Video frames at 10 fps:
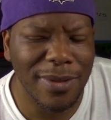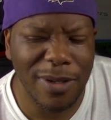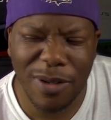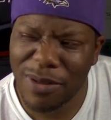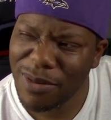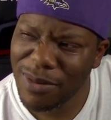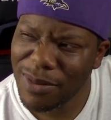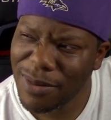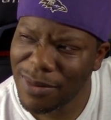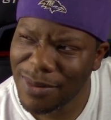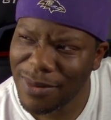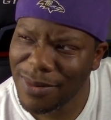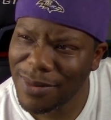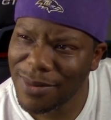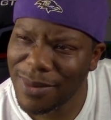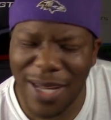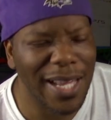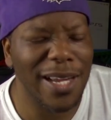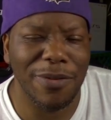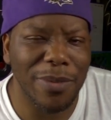Donald? I
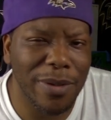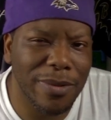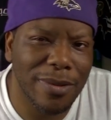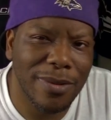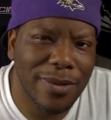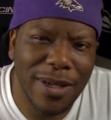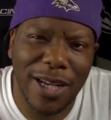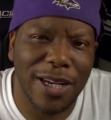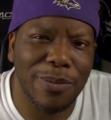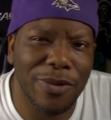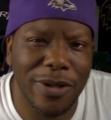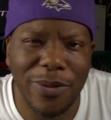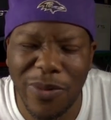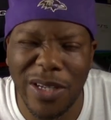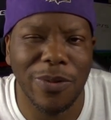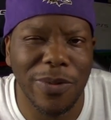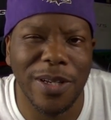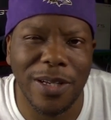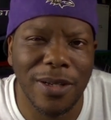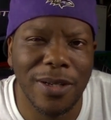can't remember. It ain't important. We gonna win
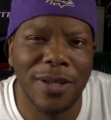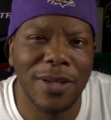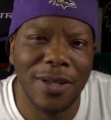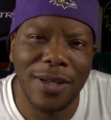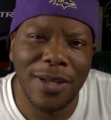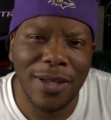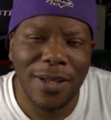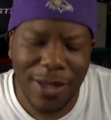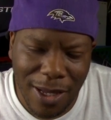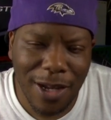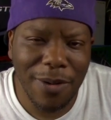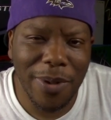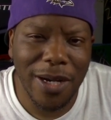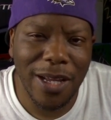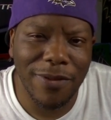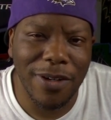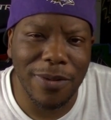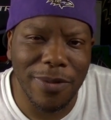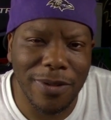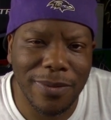it. Everybody have a good
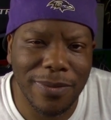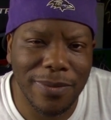one.